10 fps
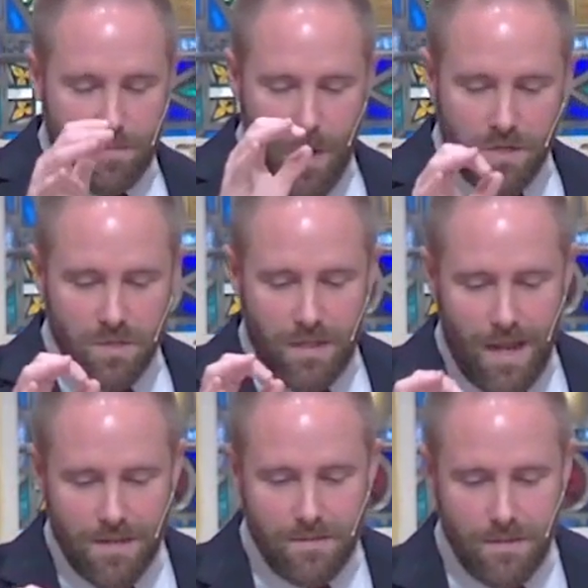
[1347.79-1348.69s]

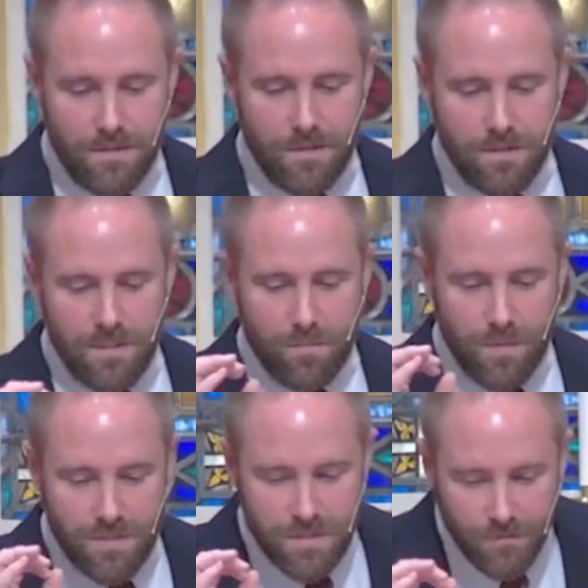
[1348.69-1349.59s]
especially as this is
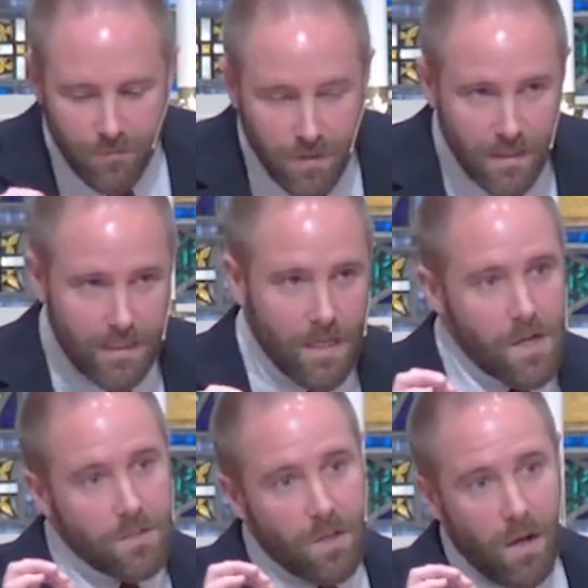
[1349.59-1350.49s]

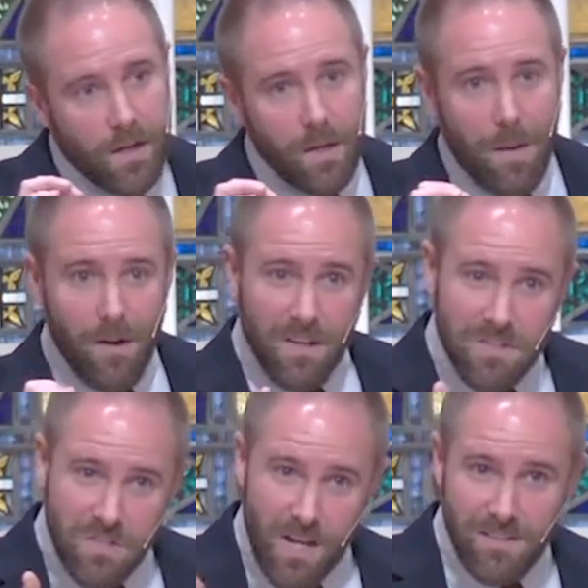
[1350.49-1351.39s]
specifically talking
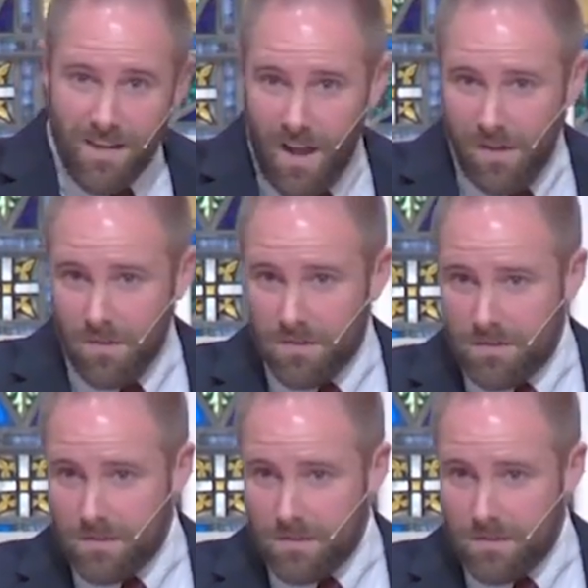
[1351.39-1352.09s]
about us Gentiles.